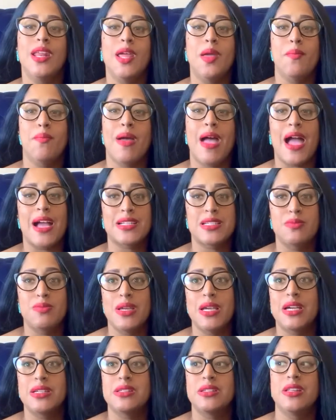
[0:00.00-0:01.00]
impacted
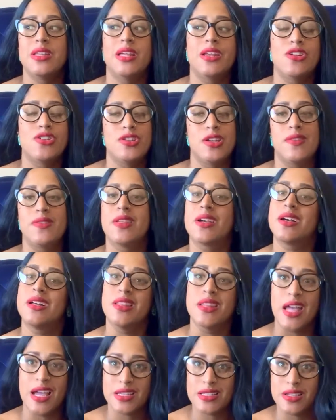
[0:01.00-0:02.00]
because of the energy of the
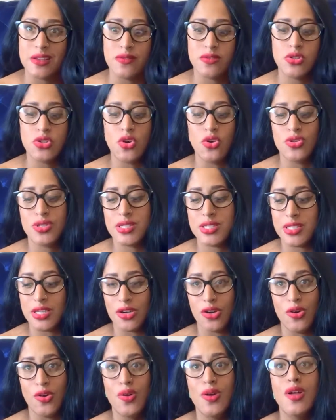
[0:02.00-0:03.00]
collective. So
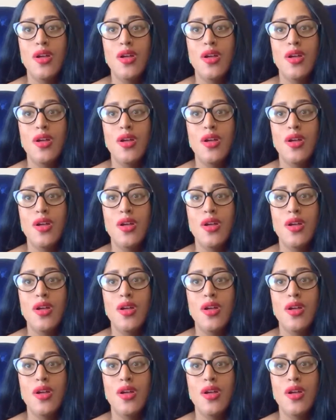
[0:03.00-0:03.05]
still